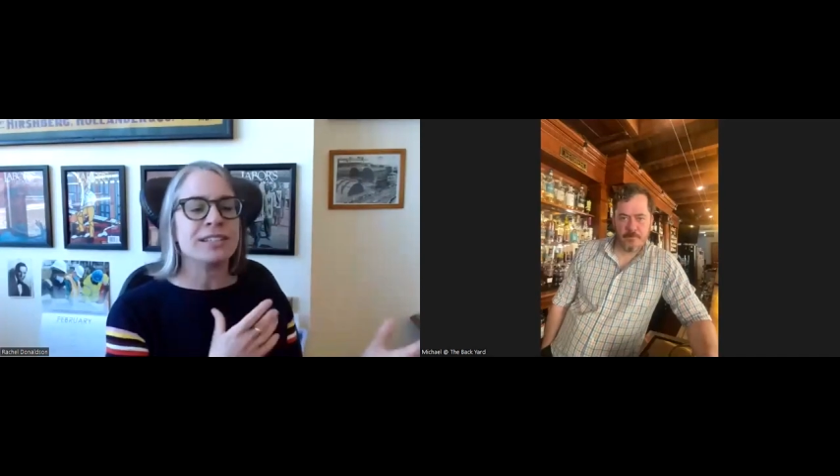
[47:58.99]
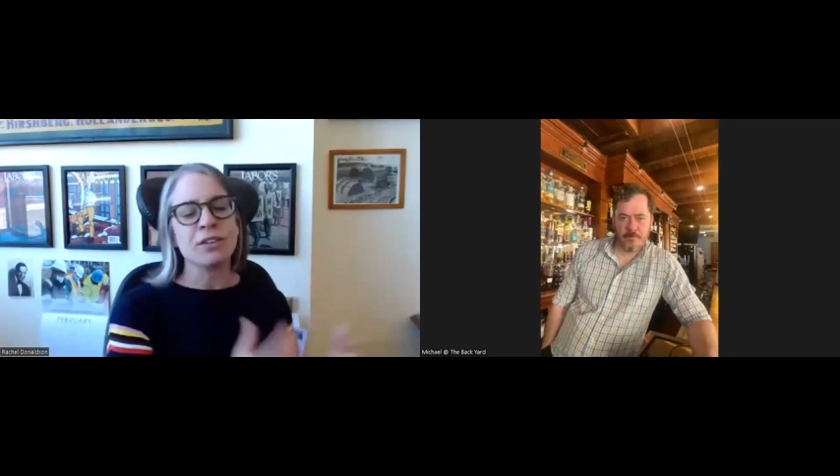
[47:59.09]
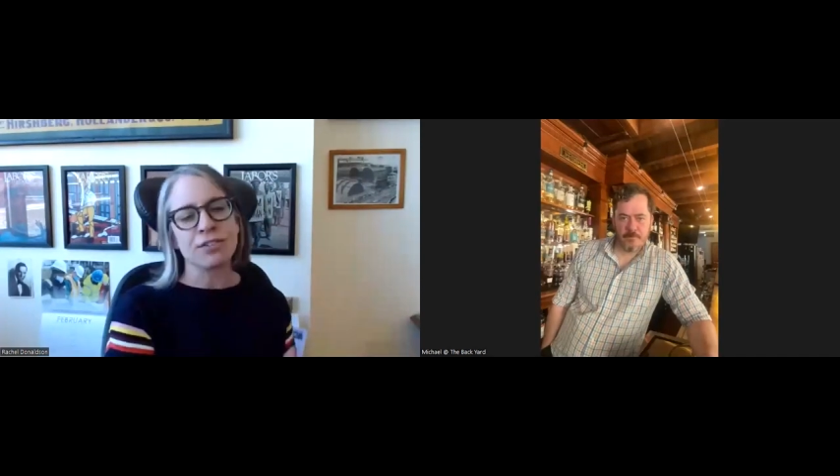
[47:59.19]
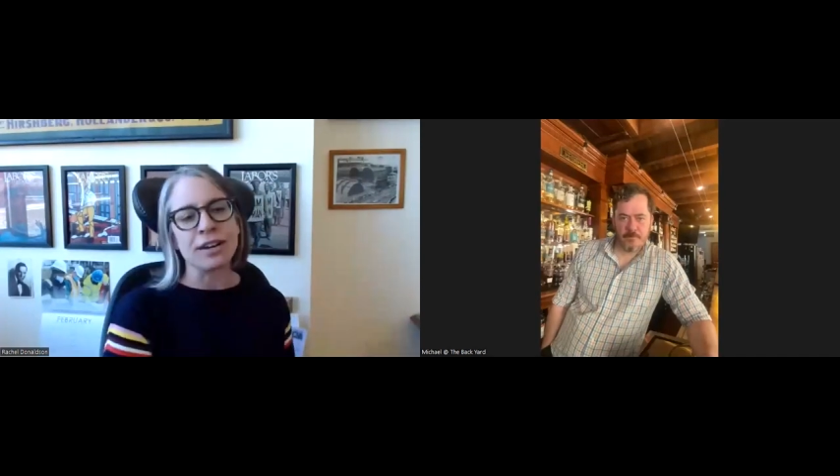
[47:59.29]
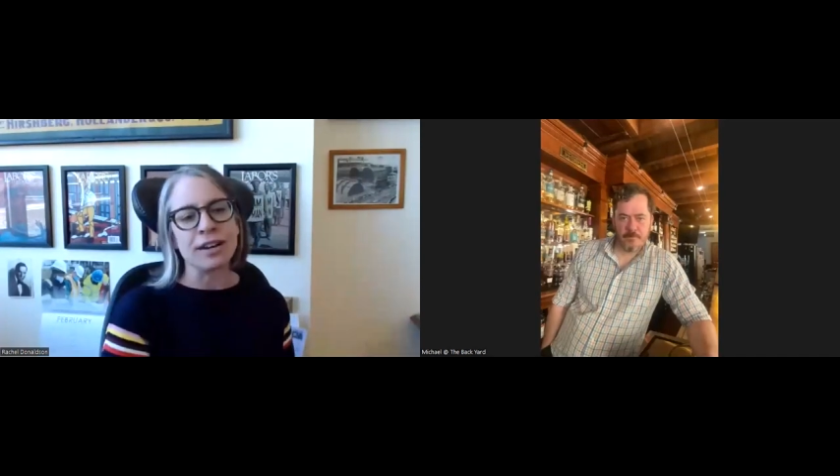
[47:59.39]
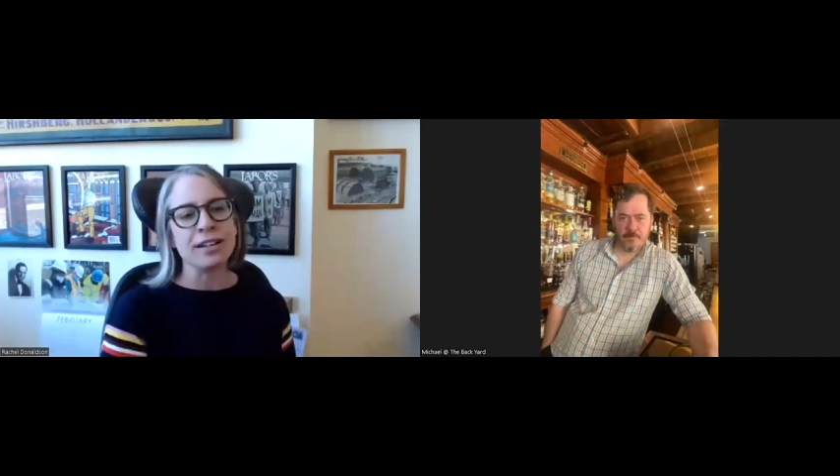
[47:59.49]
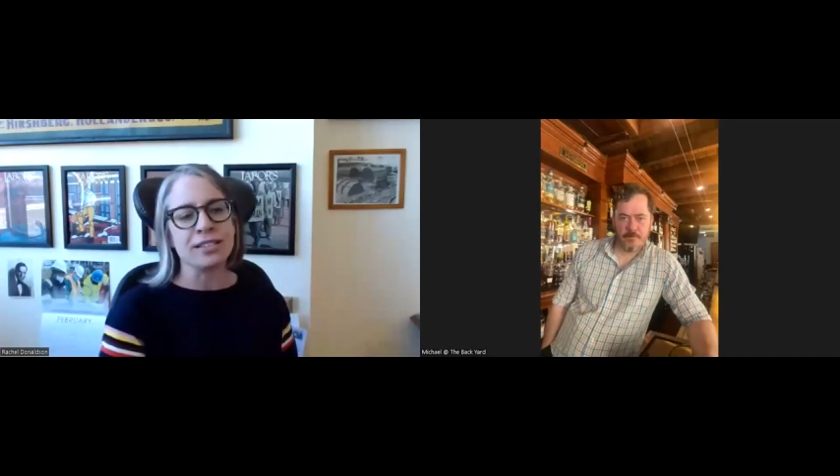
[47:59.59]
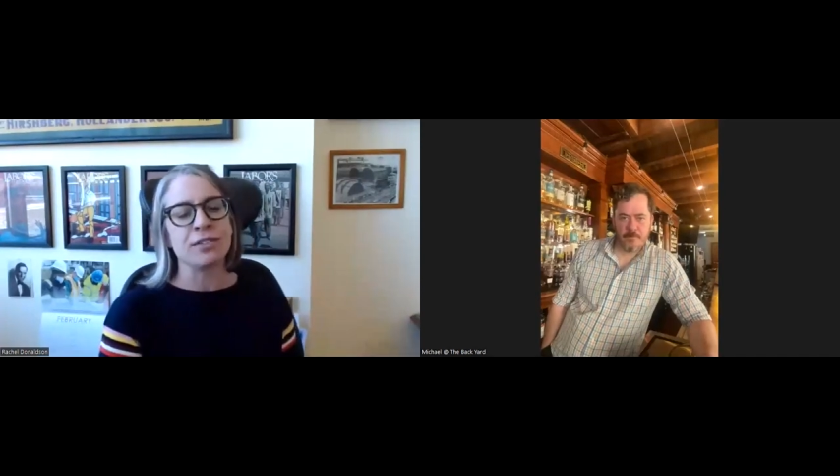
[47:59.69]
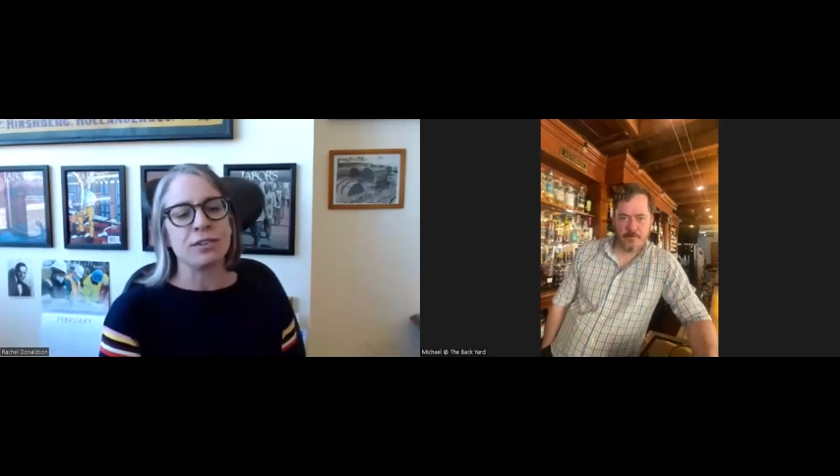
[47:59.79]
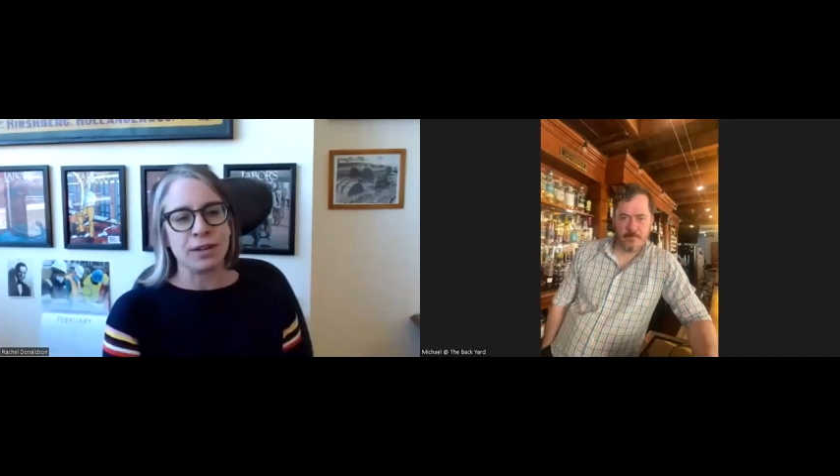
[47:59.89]
different a
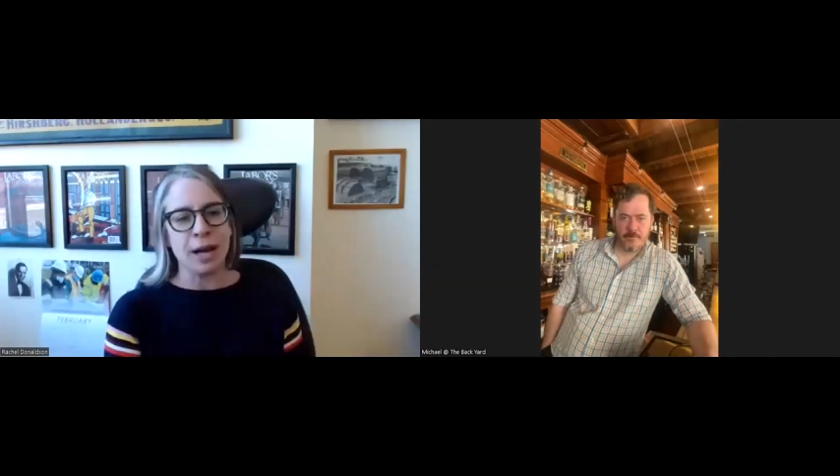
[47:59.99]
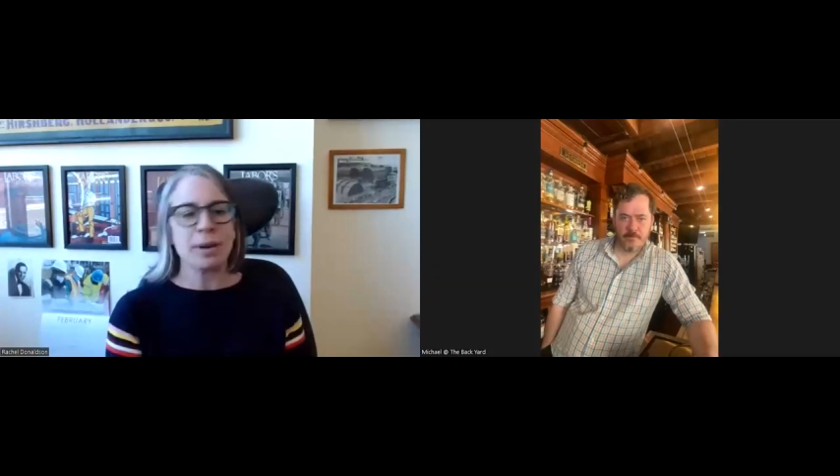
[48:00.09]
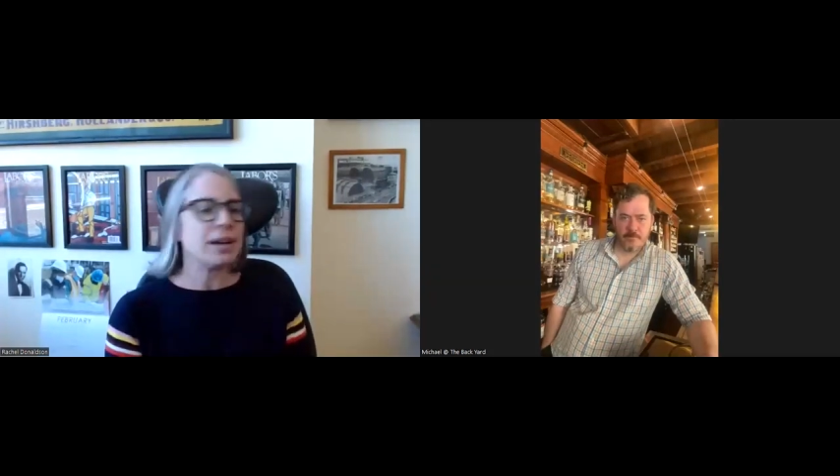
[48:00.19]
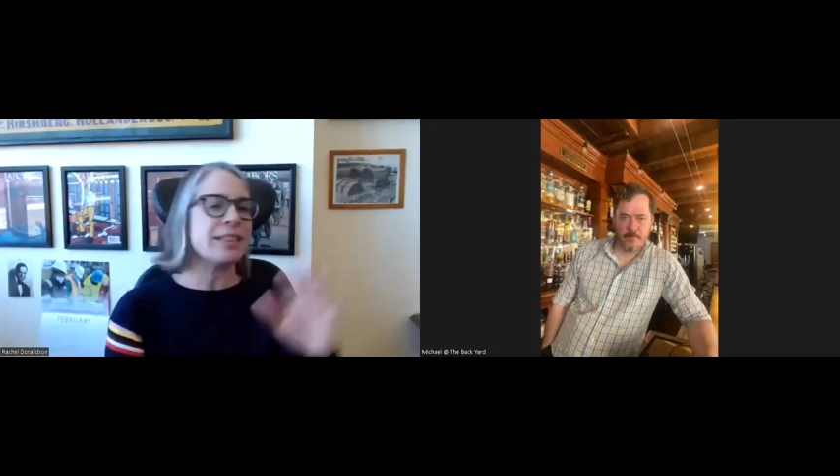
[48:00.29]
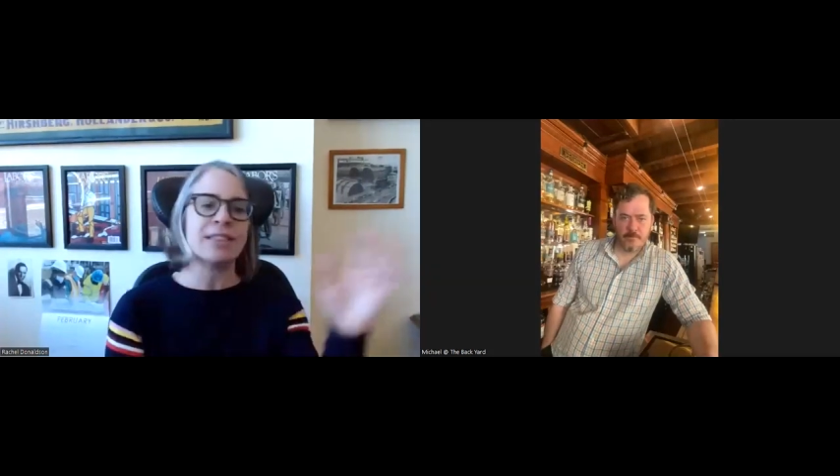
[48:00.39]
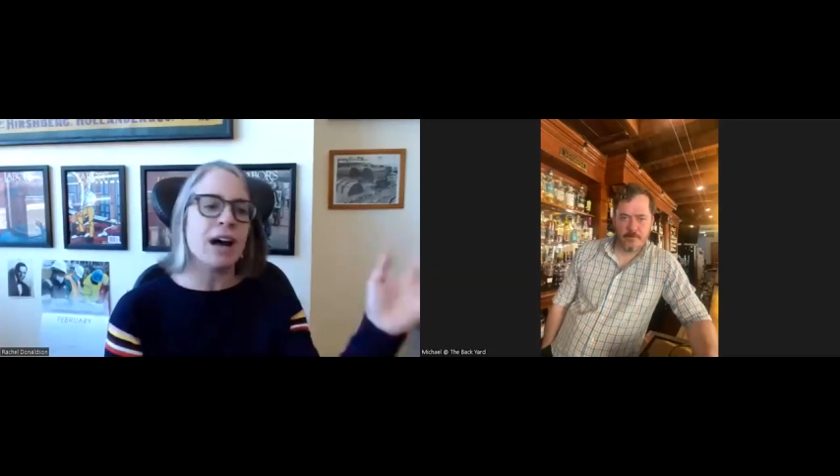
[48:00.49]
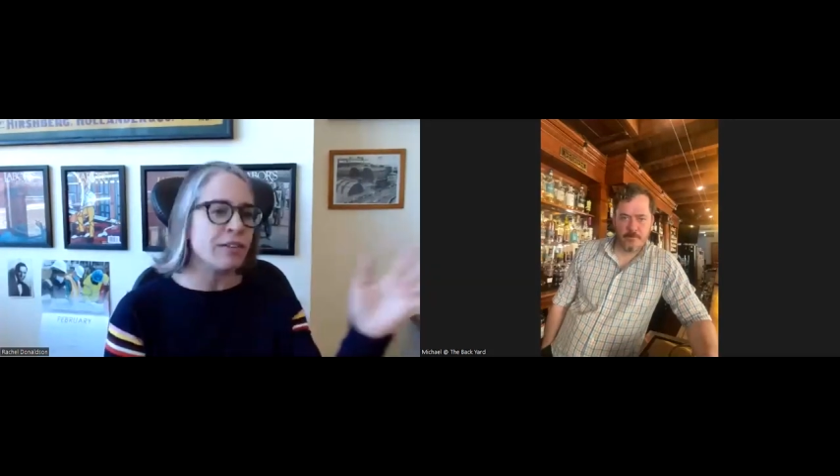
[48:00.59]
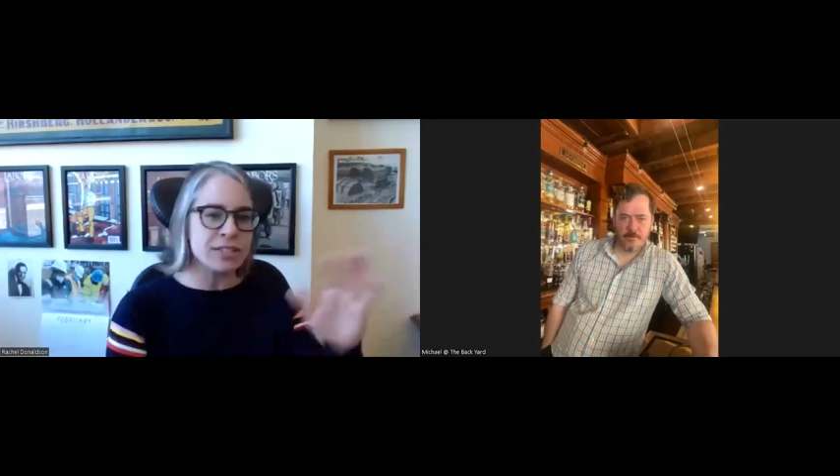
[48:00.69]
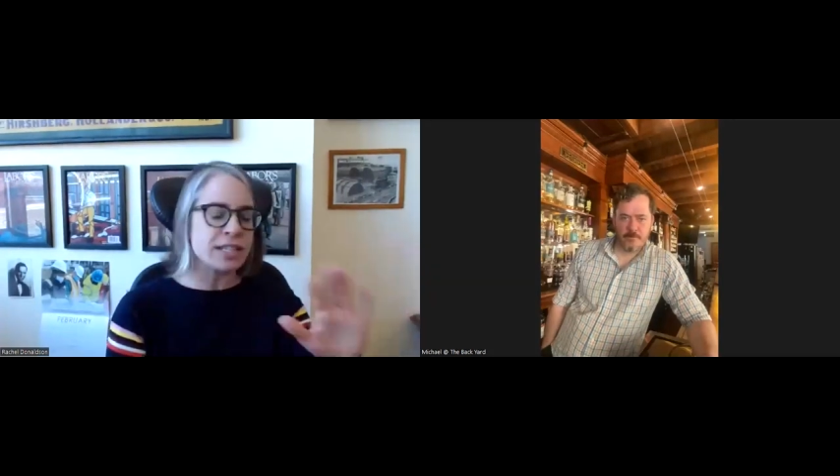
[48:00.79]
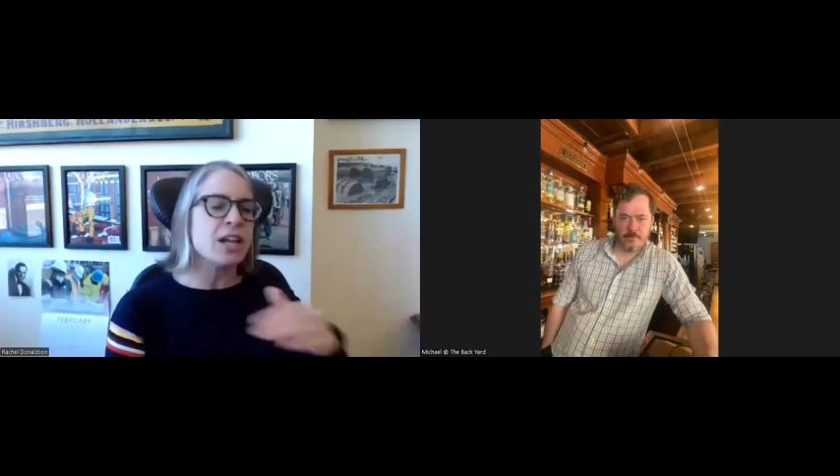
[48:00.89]
different phenomenon and
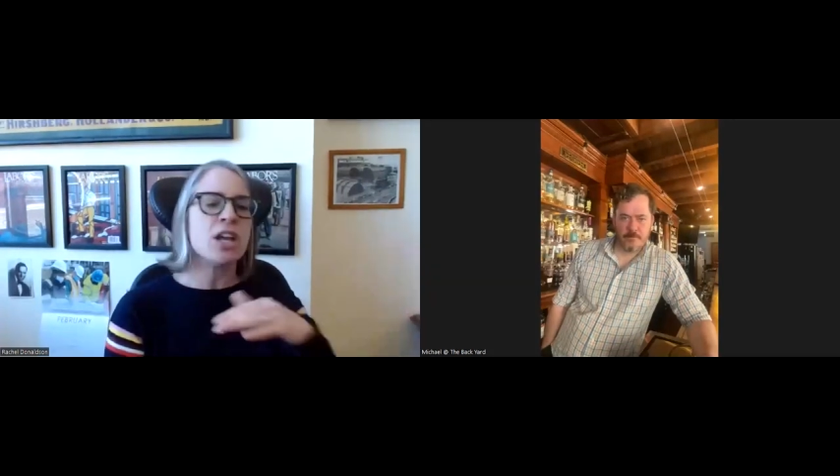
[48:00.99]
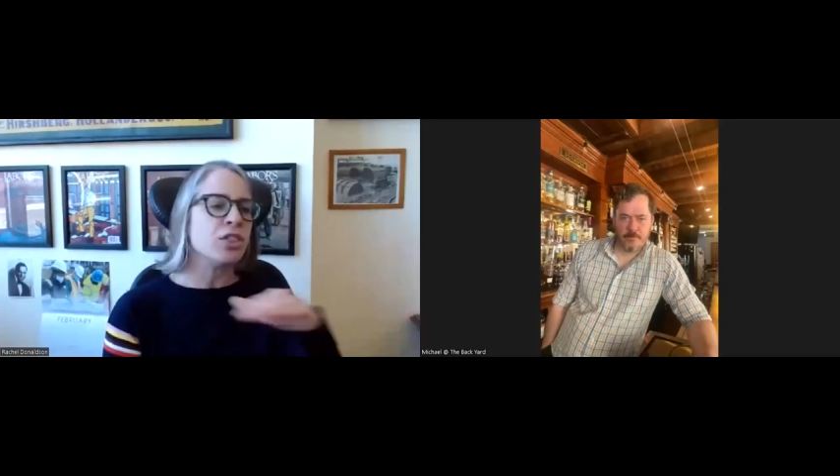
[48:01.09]
obviously